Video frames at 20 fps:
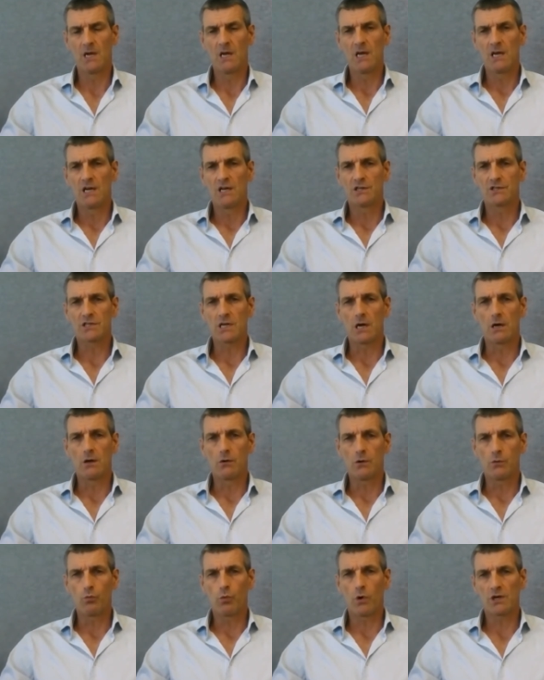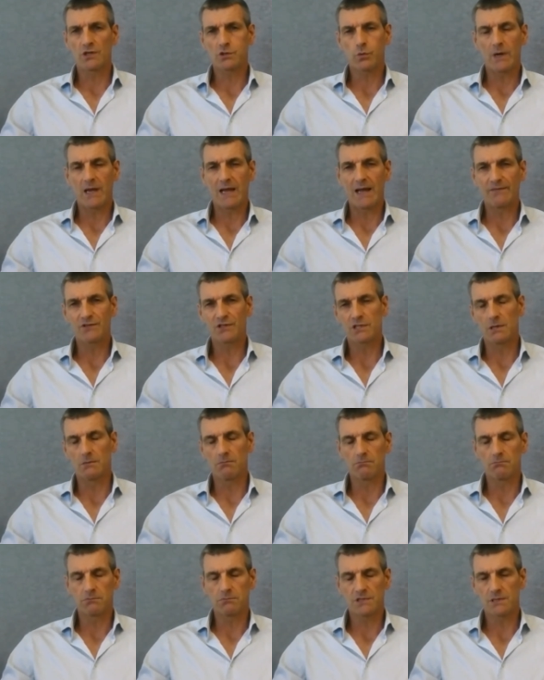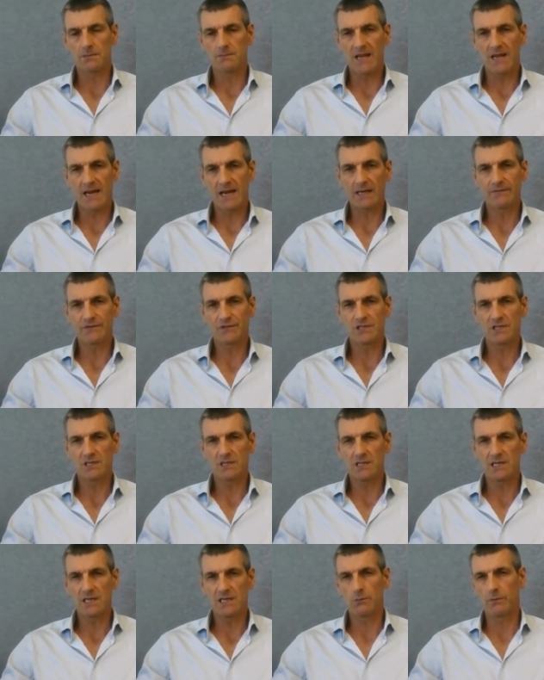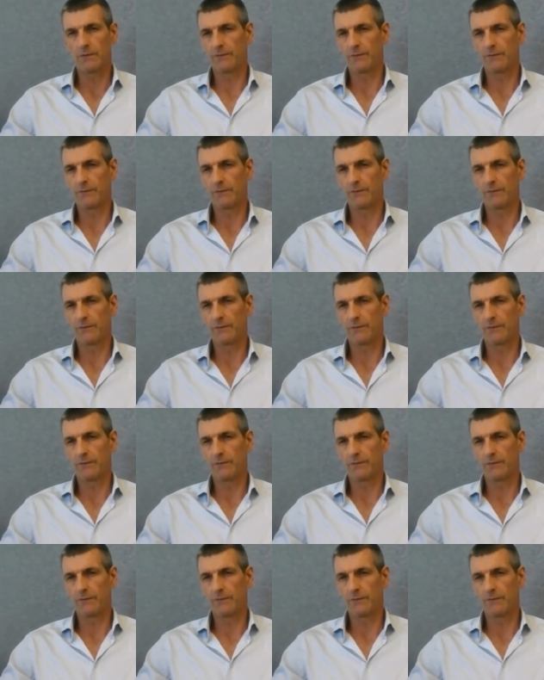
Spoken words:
So whilst we have some negatives in there,